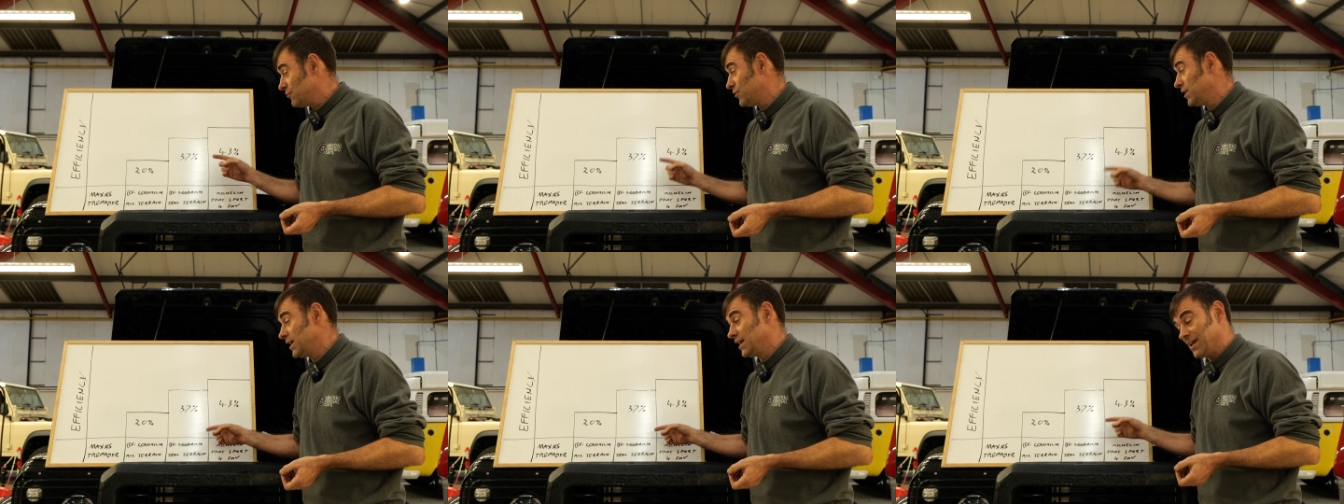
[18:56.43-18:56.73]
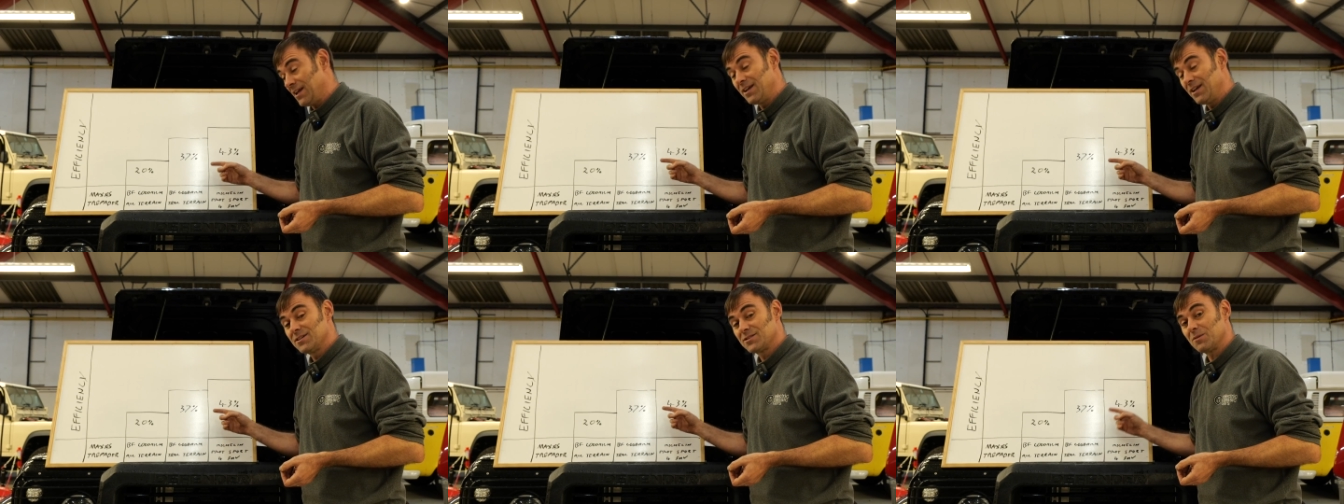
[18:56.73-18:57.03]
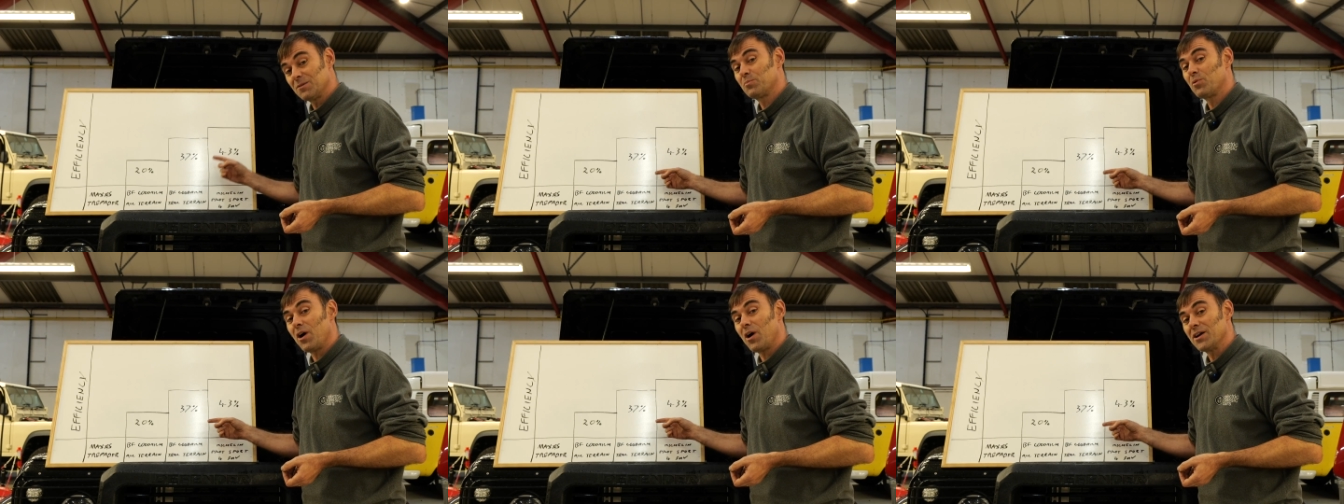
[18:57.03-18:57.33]
really
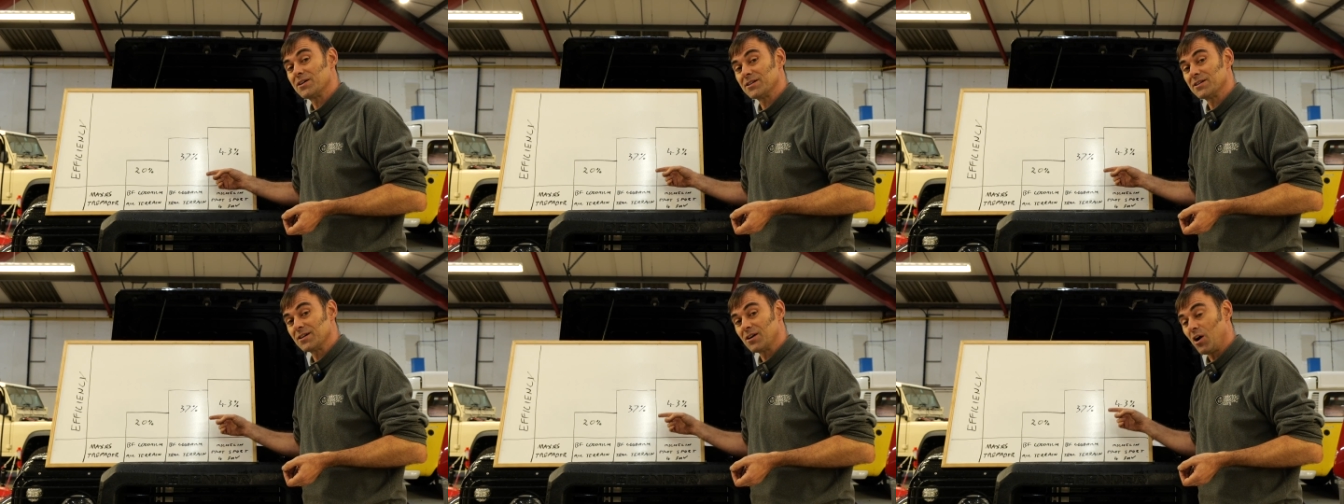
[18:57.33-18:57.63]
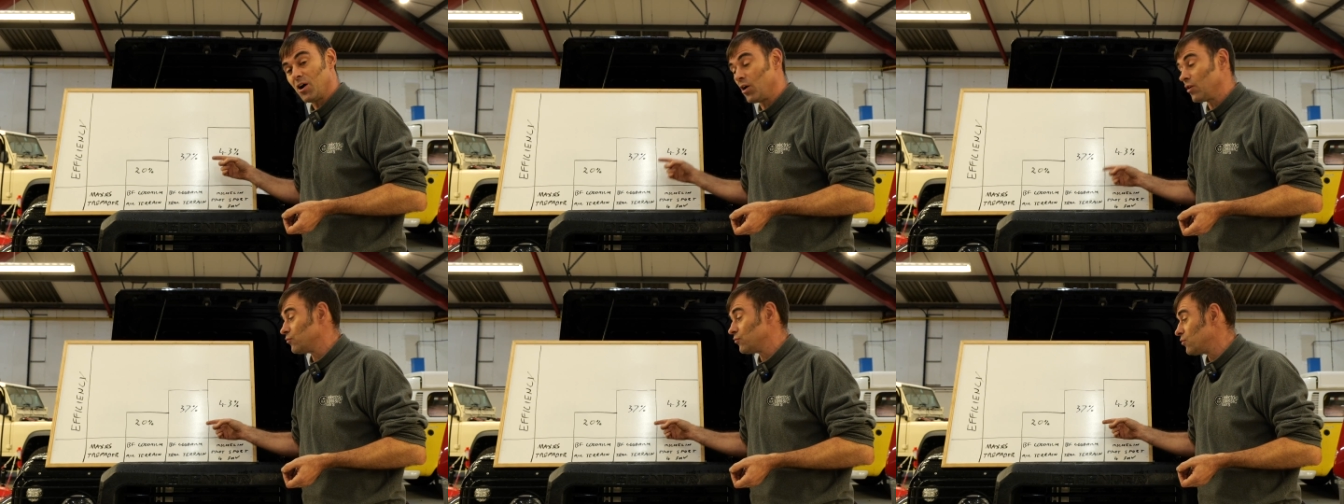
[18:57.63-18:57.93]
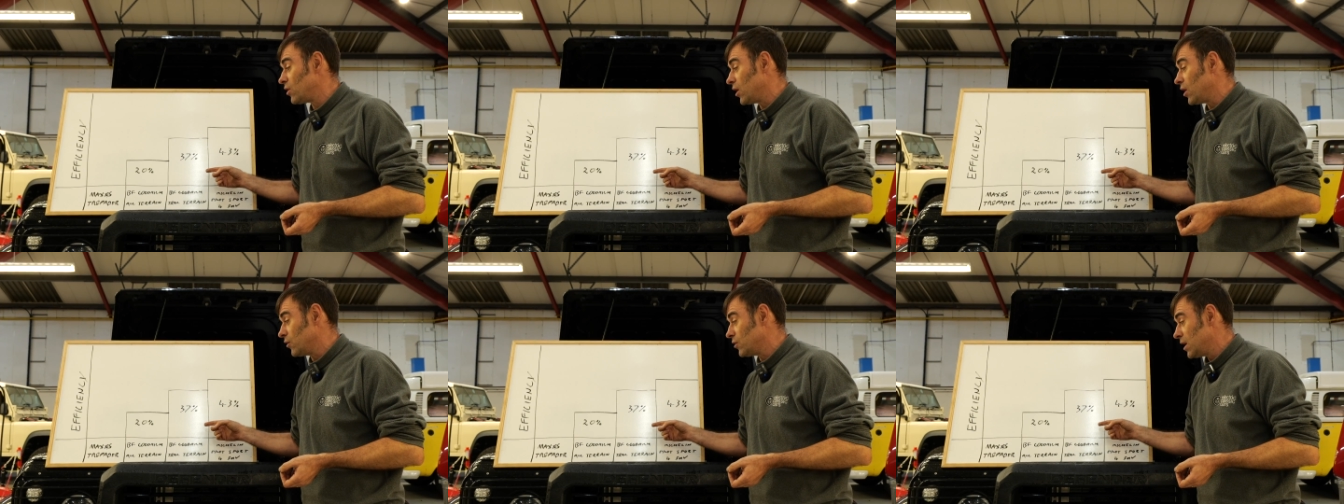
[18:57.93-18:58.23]
surprising on
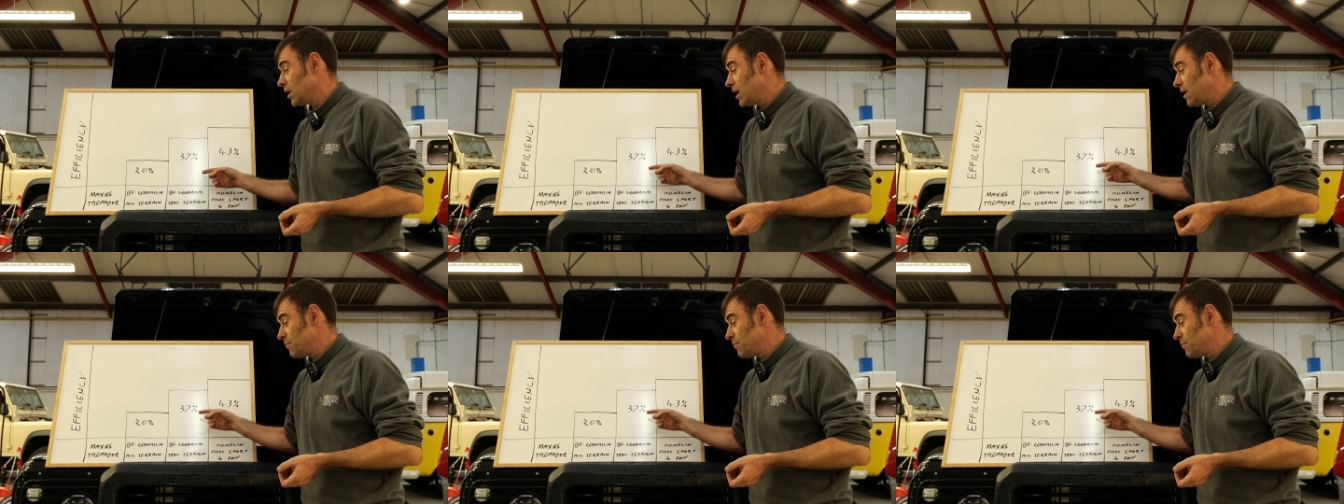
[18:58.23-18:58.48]
road.